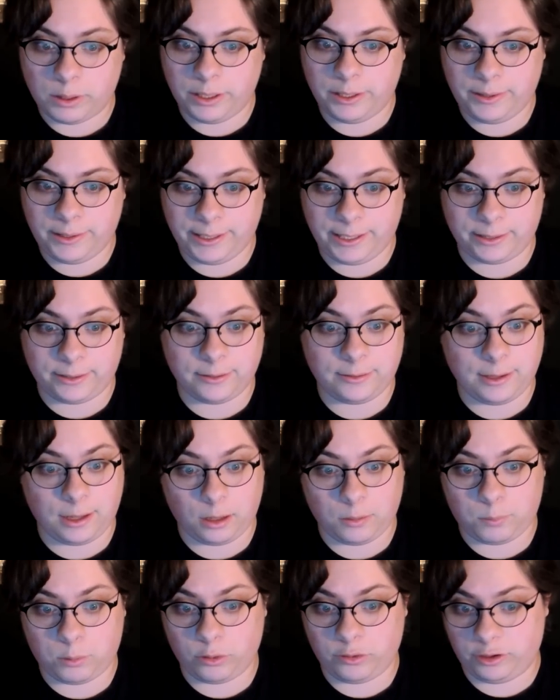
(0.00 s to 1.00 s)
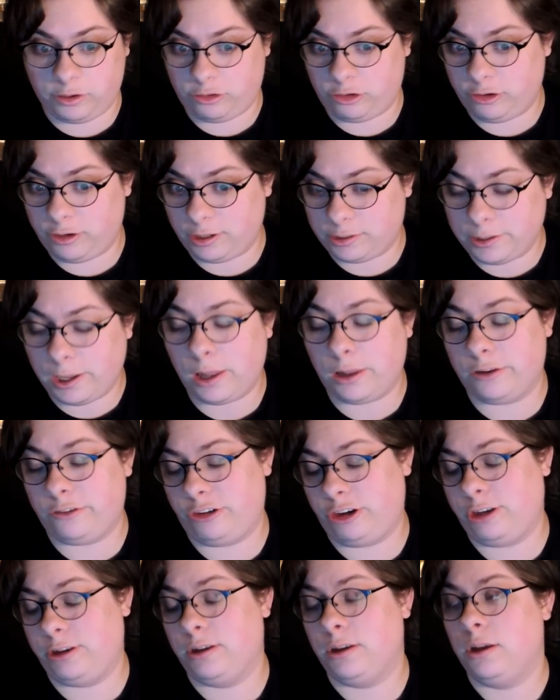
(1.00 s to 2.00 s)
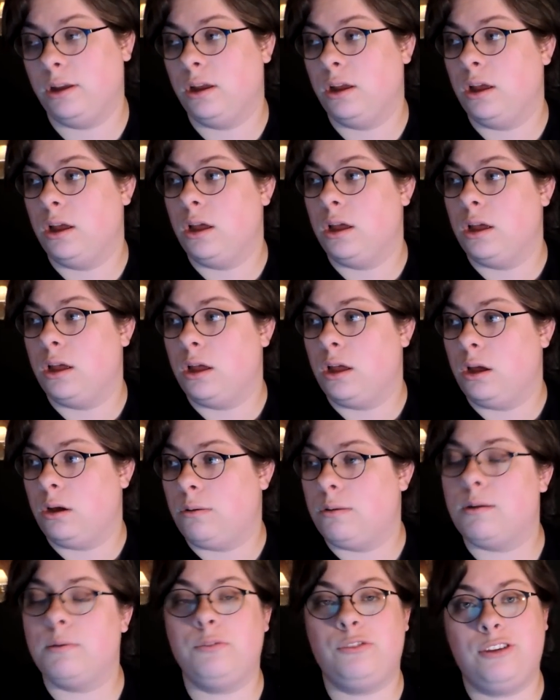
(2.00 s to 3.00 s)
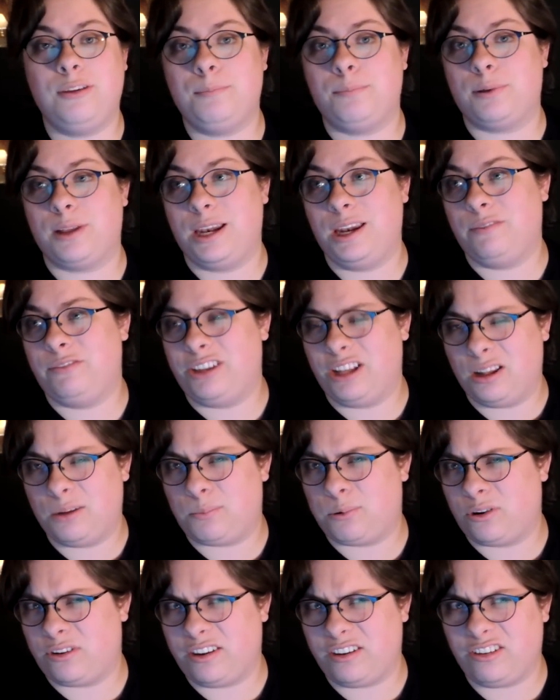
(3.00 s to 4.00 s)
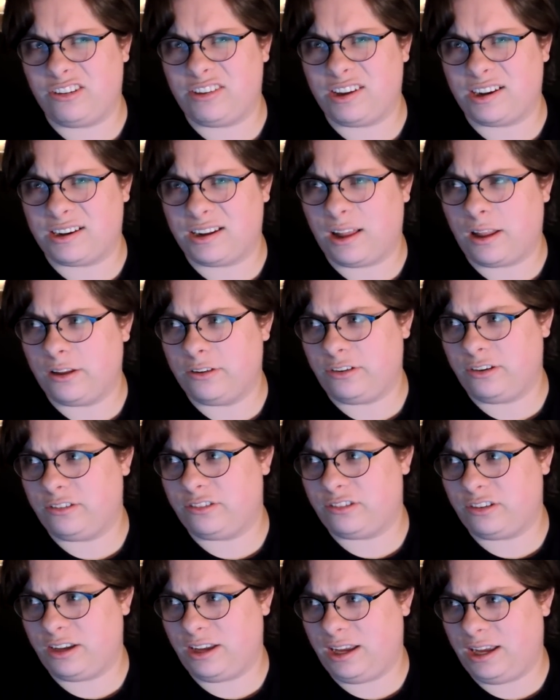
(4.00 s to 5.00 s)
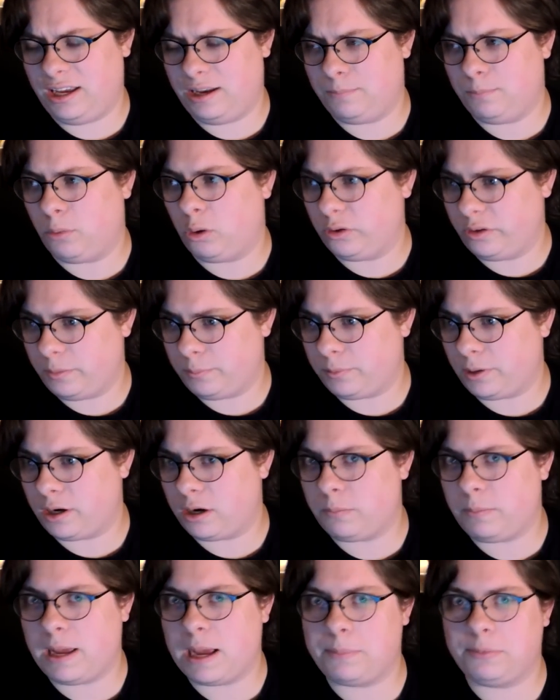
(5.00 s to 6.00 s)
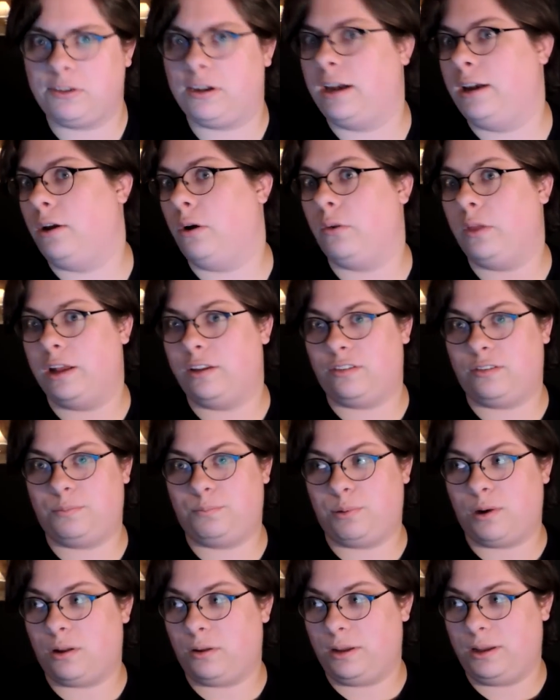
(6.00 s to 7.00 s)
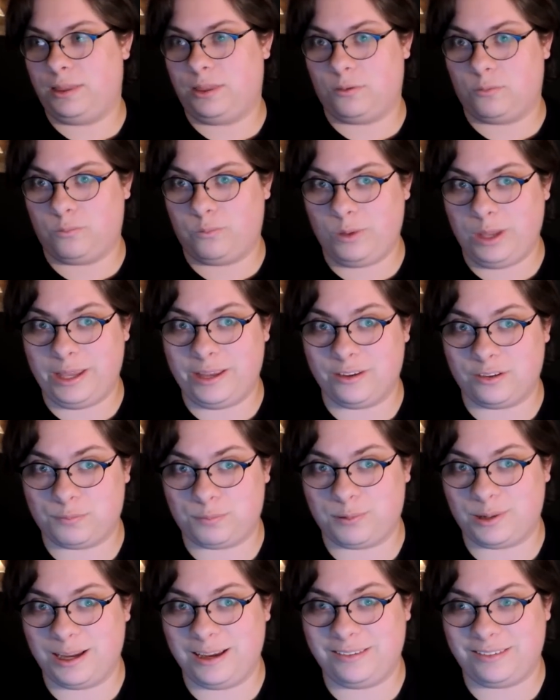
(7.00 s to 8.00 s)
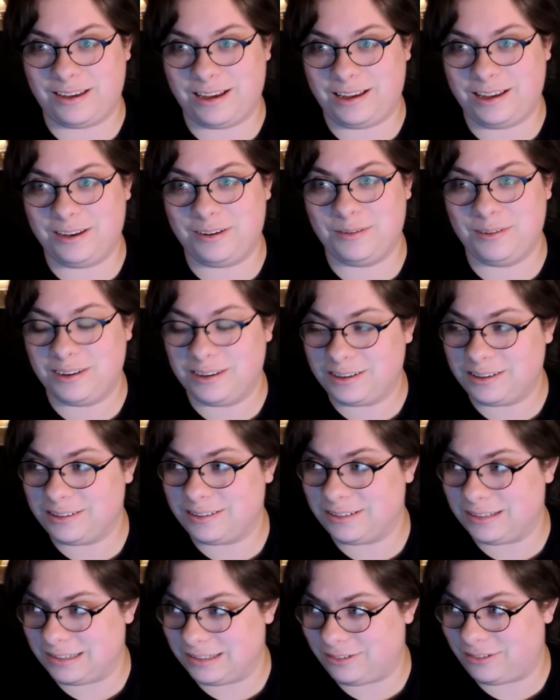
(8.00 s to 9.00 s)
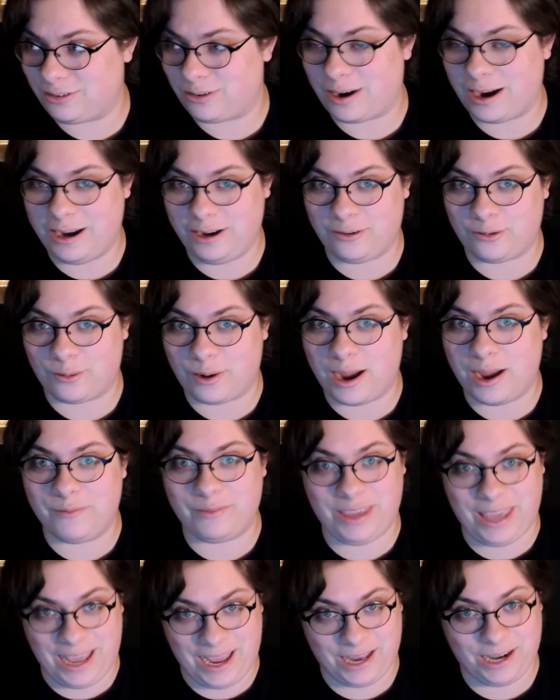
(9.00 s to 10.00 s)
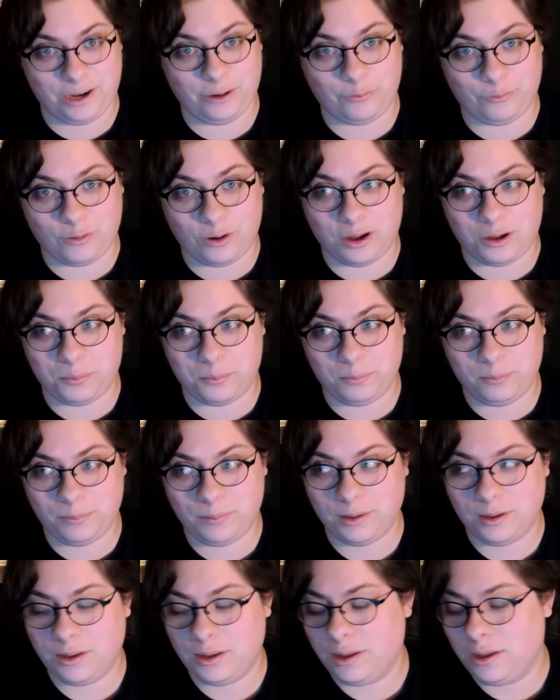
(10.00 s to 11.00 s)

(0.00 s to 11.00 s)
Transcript: When did they get the teleportation technology? Well, we've seen plenty of teleportation technology in multiplayer maps, and I know that's probably the weakest place I could try and derive canon from.